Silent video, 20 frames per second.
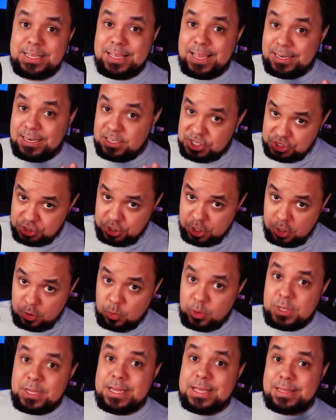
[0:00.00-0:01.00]
And did you
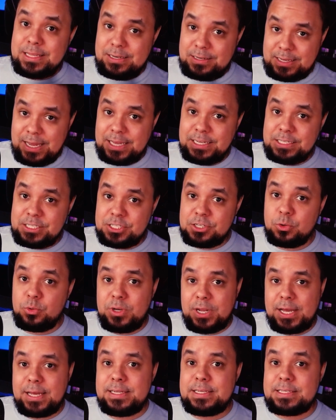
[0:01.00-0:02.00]
know that Dice So
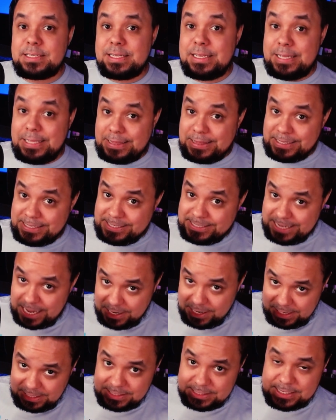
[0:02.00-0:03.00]
Nice in the
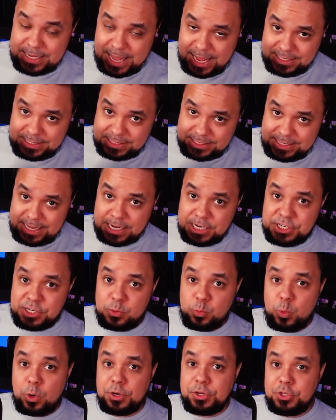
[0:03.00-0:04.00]
settings has a
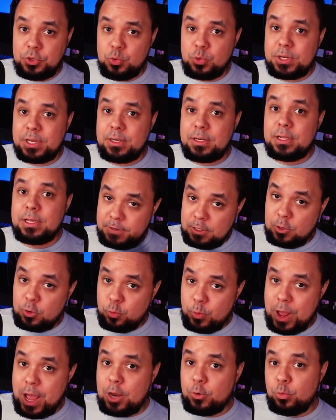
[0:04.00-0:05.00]
section where you can fiddle
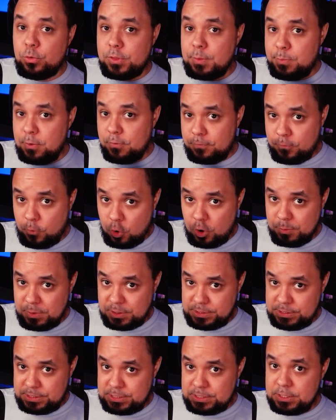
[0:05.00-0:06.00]
around with the
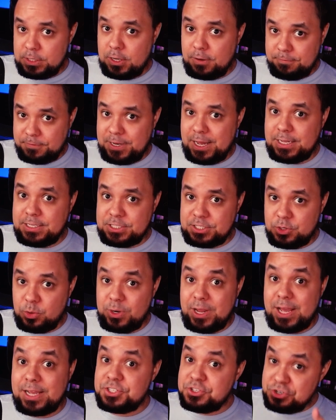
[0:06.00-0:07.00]
performance of Dice So
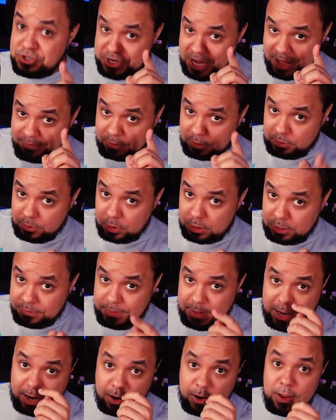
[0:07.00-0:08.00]
Nice? You should have a look
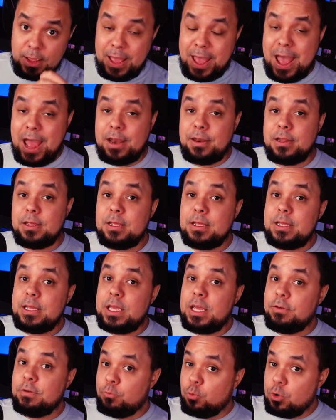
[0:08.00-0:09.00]
there, and
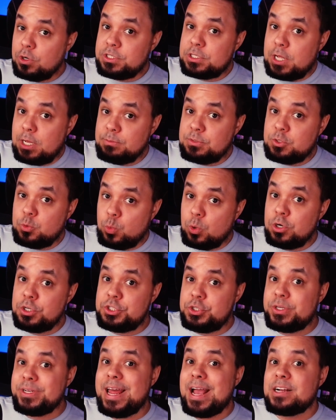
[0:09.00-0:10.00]
if worse comes to
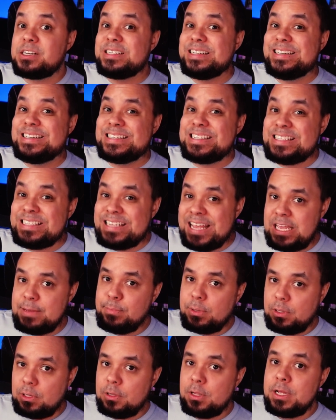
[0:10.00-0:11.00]
worse, you can actually
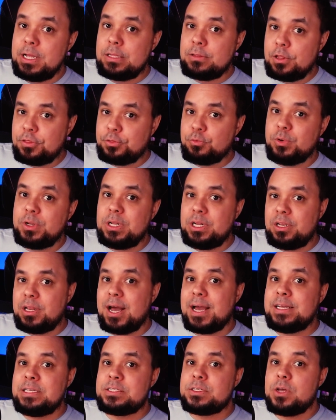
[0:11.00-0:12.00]
disable the three D
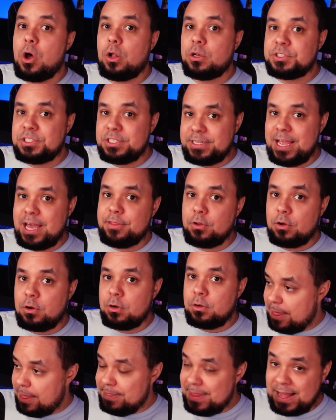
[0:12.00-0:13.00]
dice
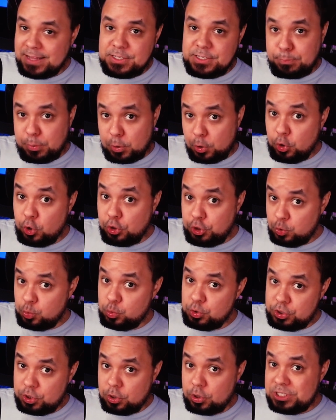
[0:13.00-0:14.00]
altogether, and that's a per
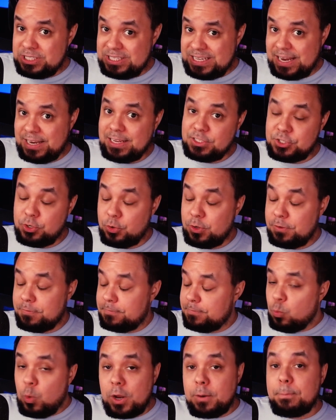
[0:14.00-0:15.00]
user setting. So
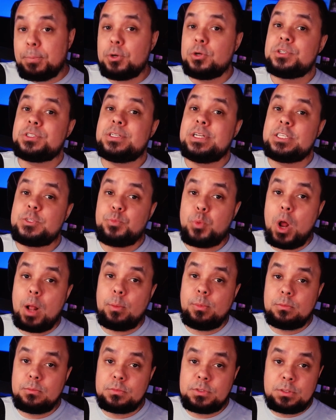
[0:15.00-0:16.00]
if one person has
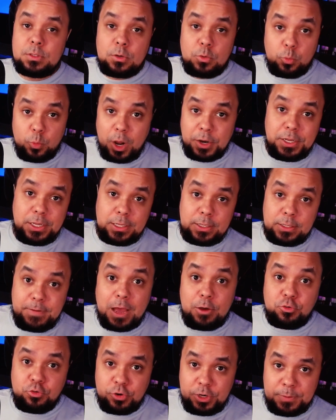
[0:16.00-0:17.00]
problems running
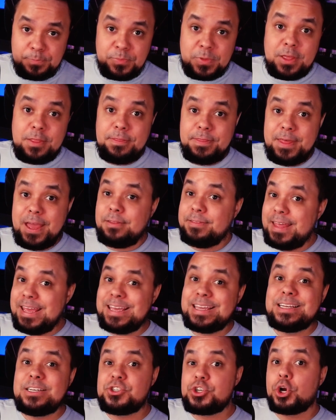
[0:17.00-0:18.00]
Foundry, then they
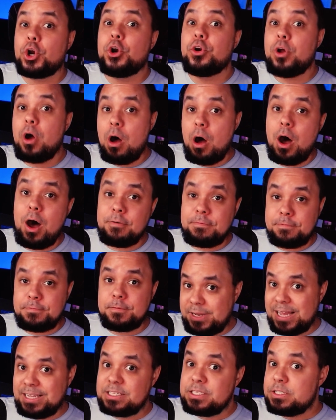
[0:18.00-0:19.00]
can turn off
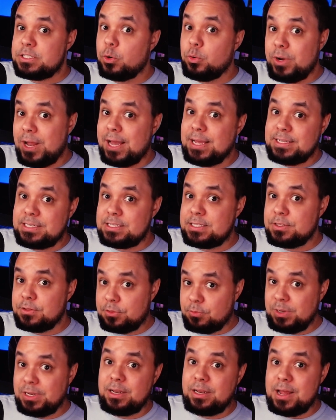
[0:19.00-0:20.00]
Dice So Nice
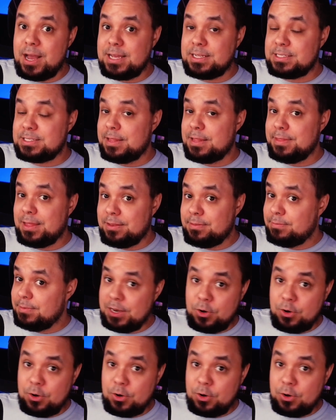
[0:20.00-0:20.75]
three D dice and that